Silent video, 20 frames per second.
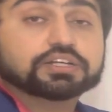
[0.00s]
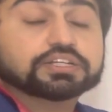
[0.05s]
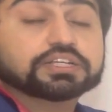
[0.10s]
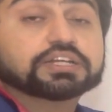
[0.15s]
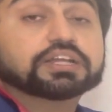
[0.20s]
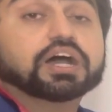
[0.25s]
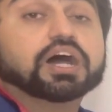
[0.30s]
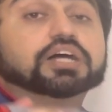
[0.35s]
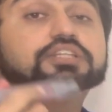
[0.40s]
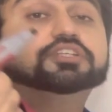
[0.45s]

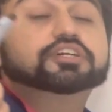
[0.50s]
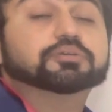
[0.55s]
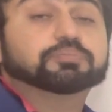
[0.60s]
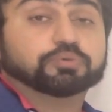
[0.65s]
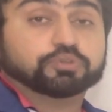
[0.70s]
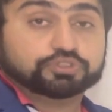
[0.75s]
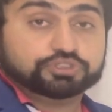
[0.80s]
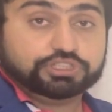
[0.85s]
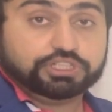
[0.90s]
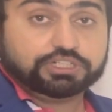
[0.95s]
in other
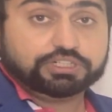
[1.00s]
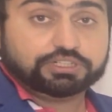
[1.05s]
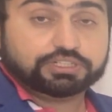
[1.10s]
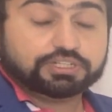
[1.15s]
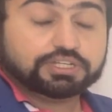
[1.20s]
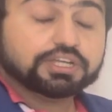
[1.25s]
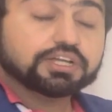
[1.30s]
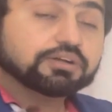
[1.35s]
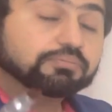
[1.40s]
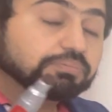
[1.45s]
project.
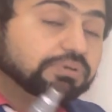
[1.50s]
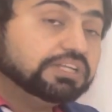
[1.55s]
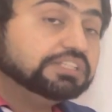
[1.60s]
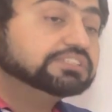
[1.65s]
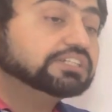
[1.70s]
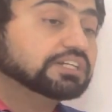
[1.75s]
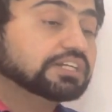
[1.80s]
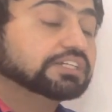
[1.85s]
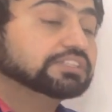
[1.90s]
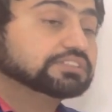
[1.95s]
Please
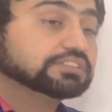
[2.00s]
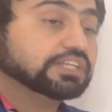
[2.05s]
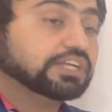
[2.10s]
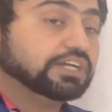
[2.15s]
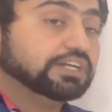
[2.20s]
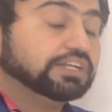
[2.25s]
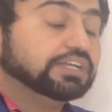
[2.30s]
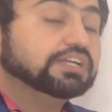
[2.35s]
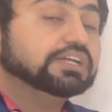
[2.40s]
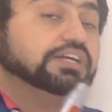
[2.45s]
understand,